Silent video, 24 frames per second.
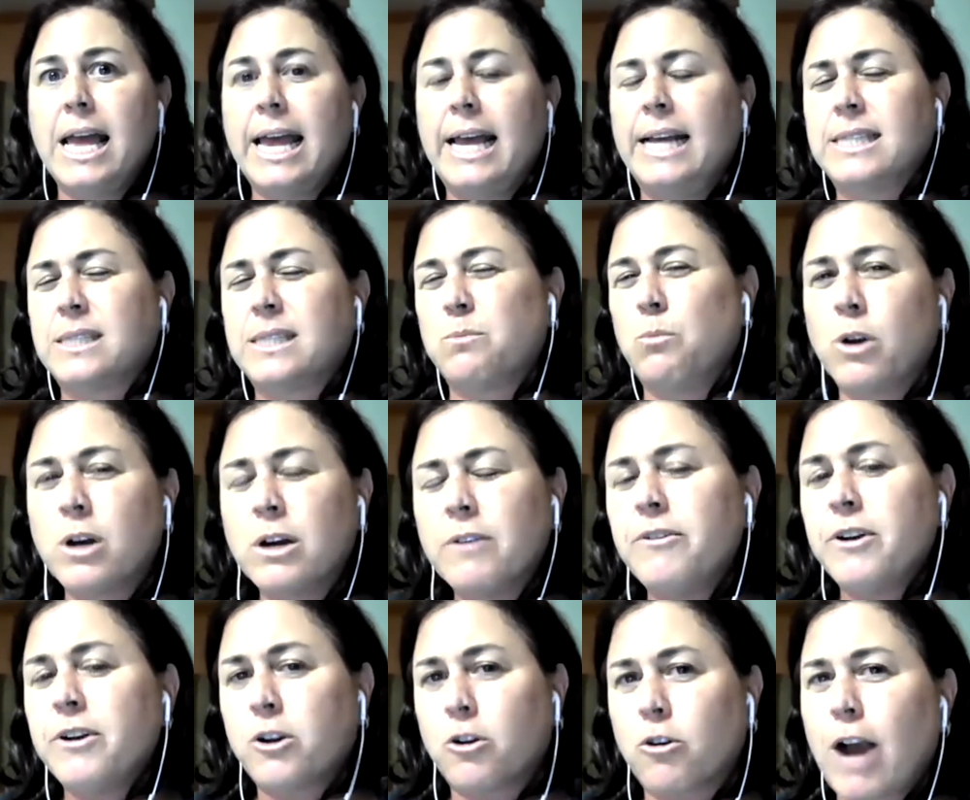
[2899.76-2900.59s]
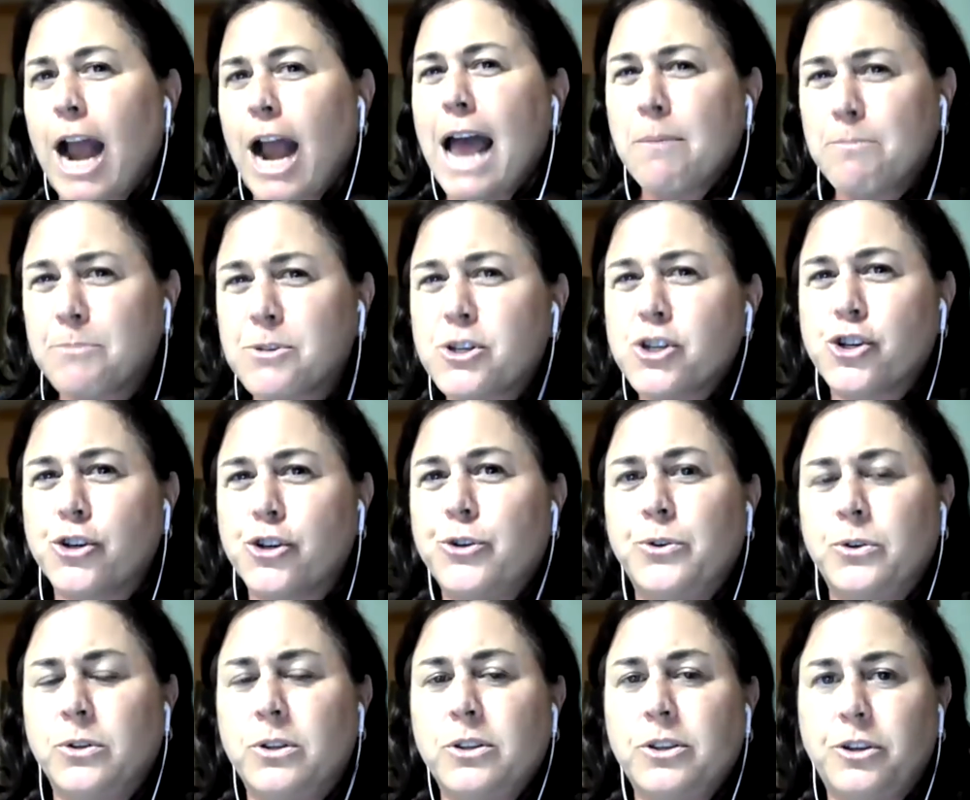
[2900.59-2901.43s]
it's more of a
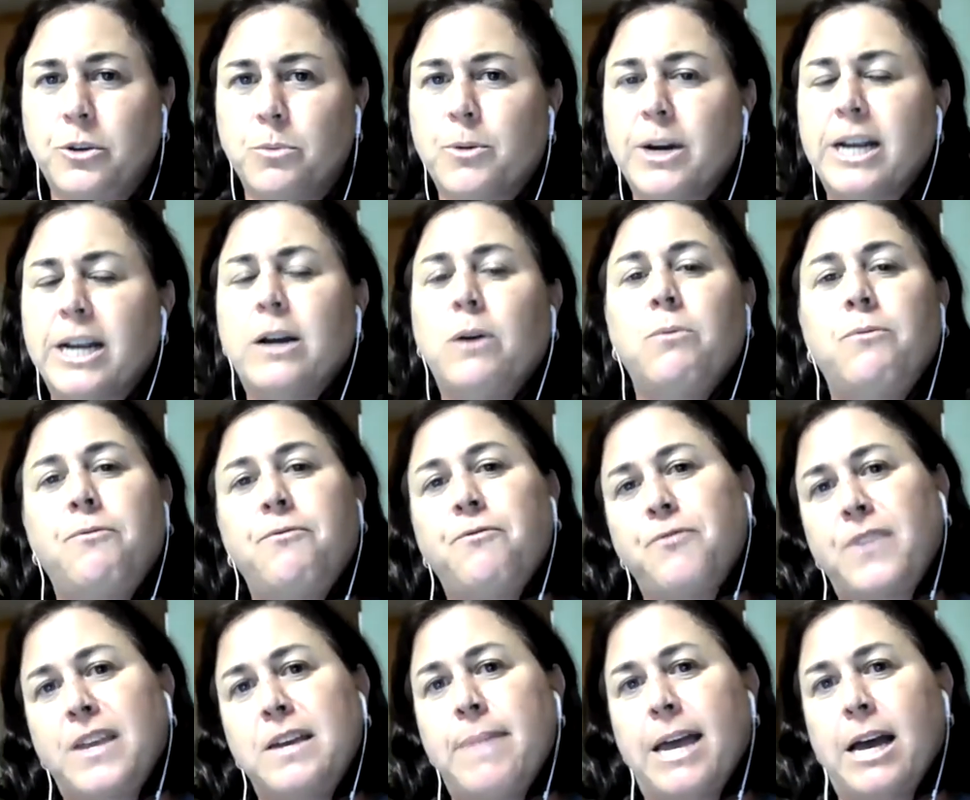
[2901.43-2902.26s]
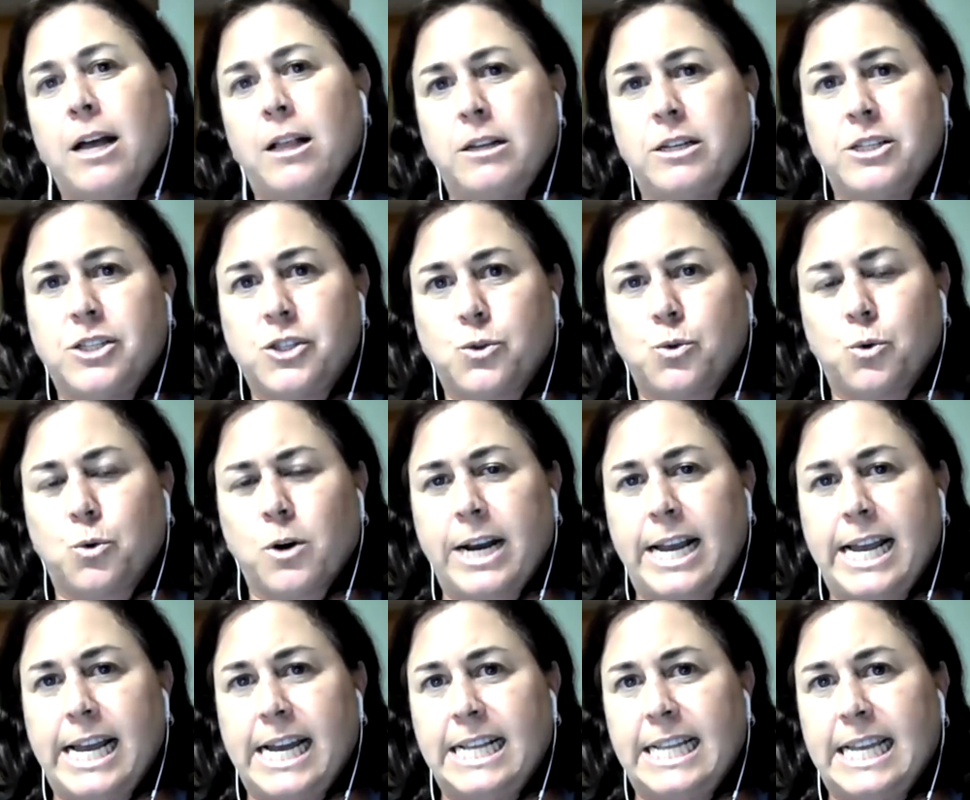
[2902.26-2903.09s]
crapshoot. You bring a female
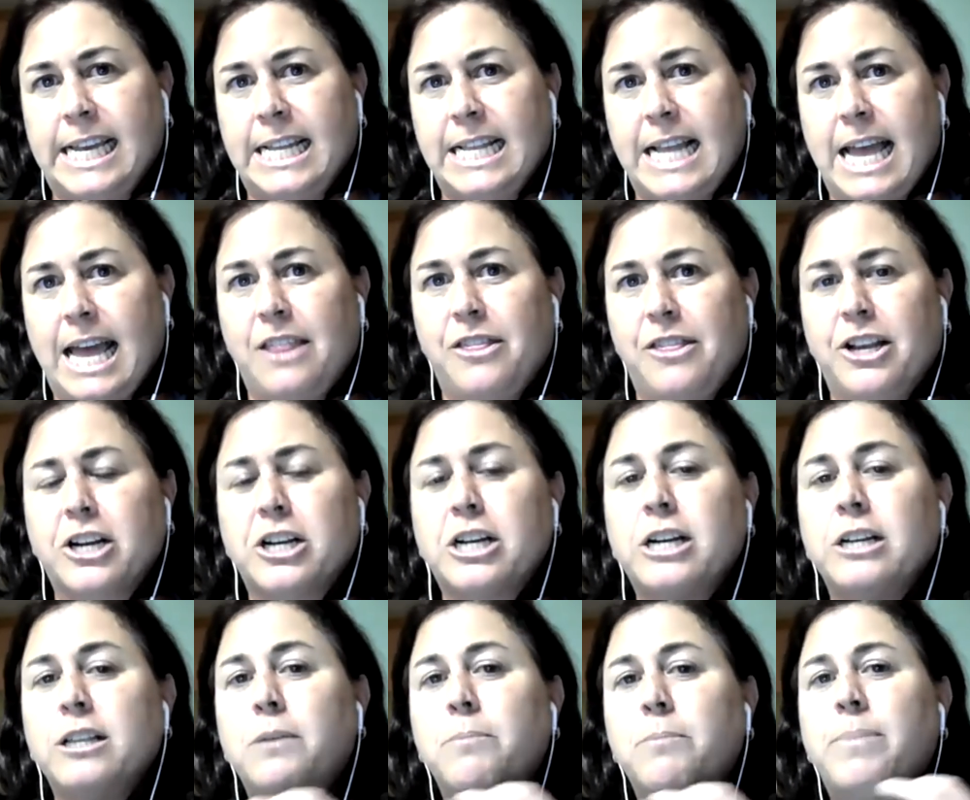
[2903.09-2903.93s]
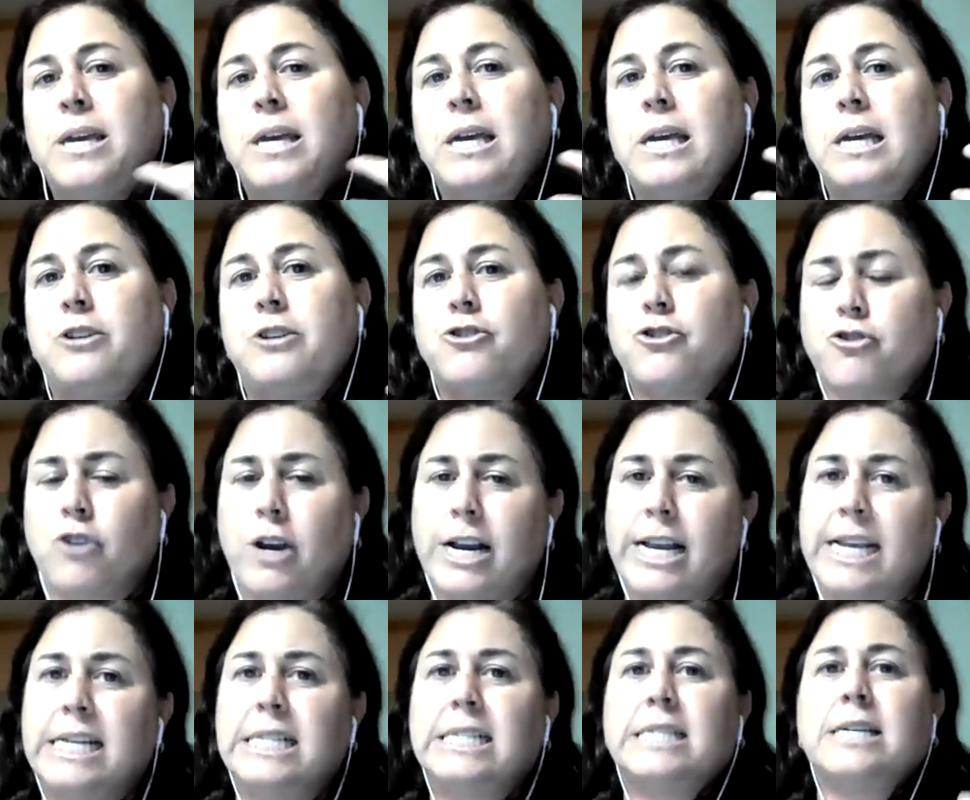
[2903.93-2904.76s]
historian in and they're gonna be
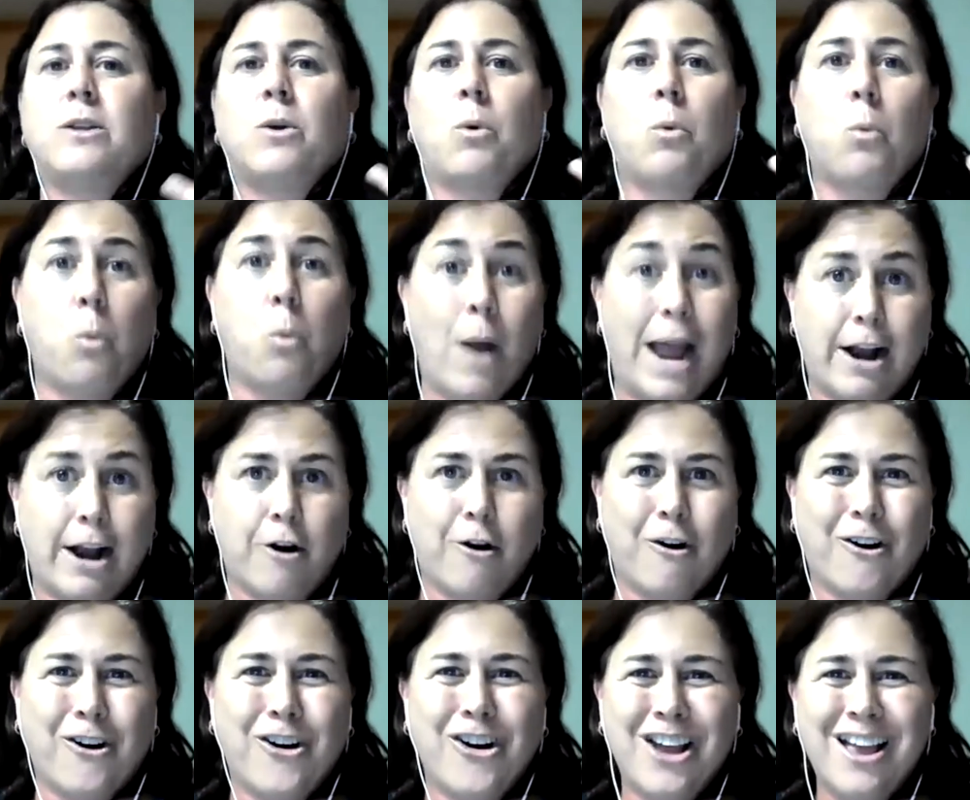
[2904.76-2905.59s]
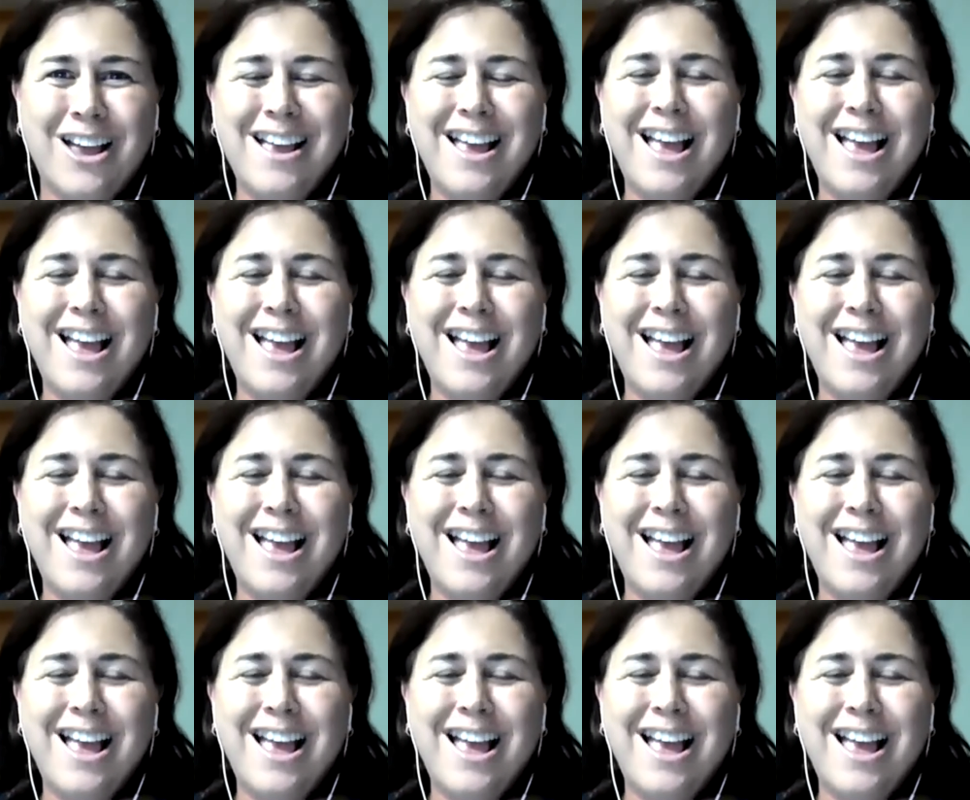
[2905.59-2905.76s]
trained and aware